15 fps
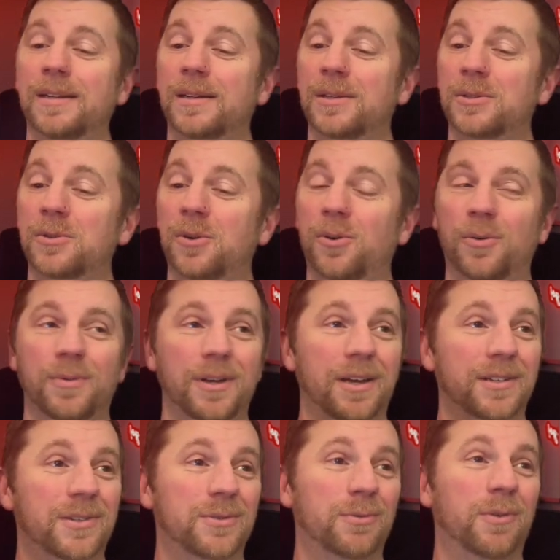So
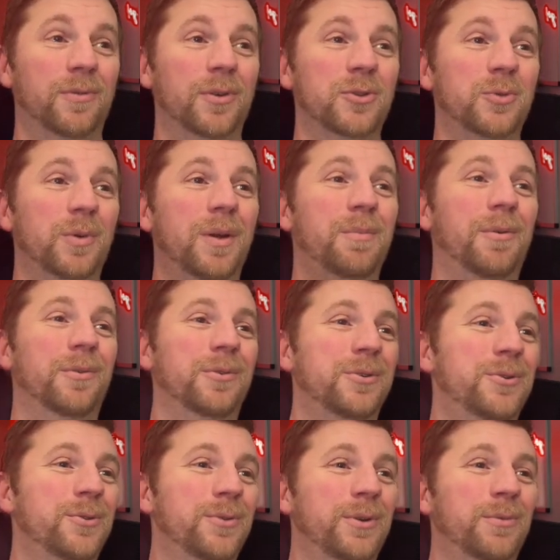yes, reverse rainbow,
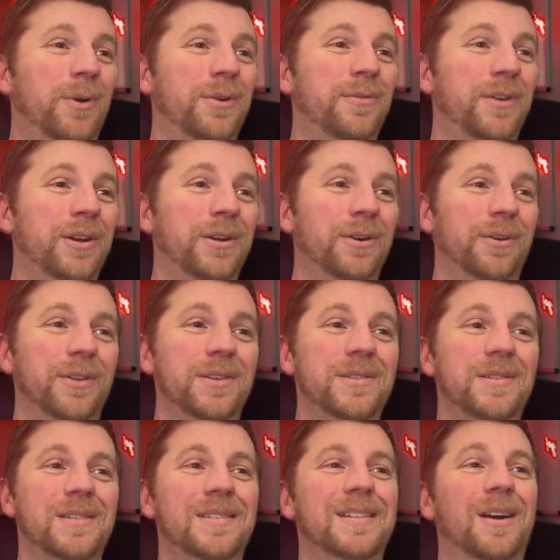2-in-1 video. This
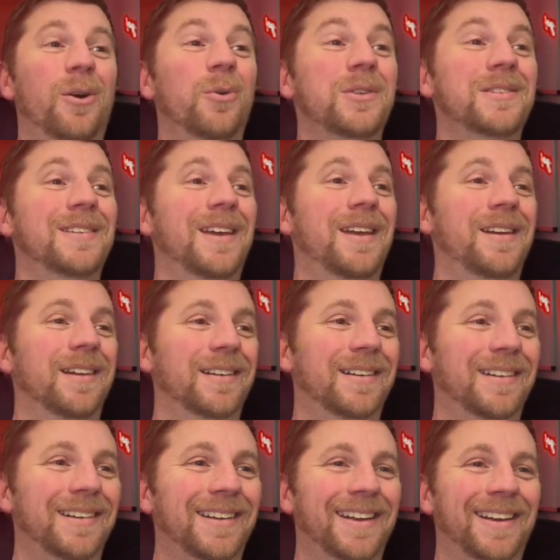is outstanding.
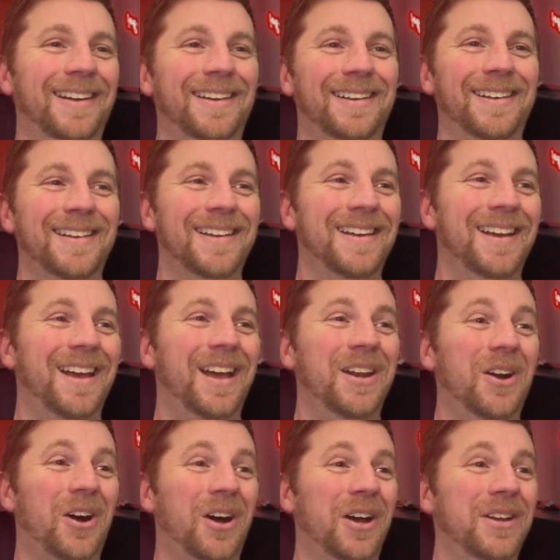An
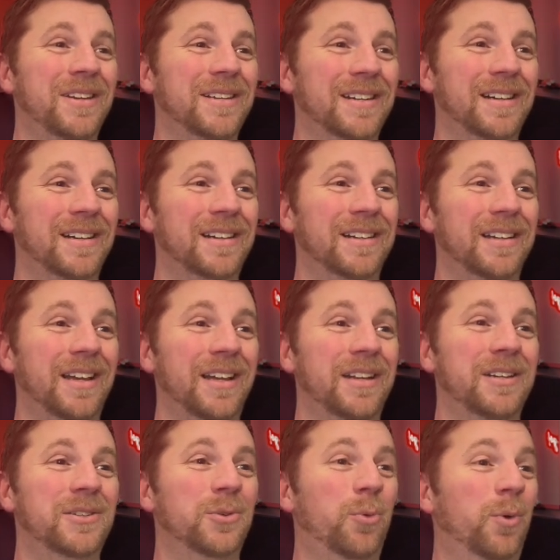odd
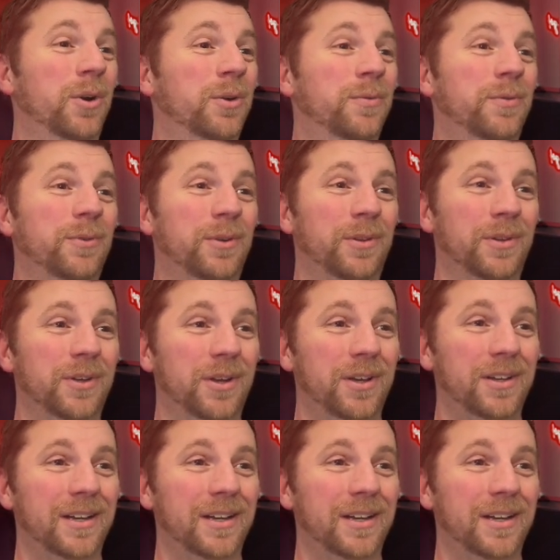and wonderful,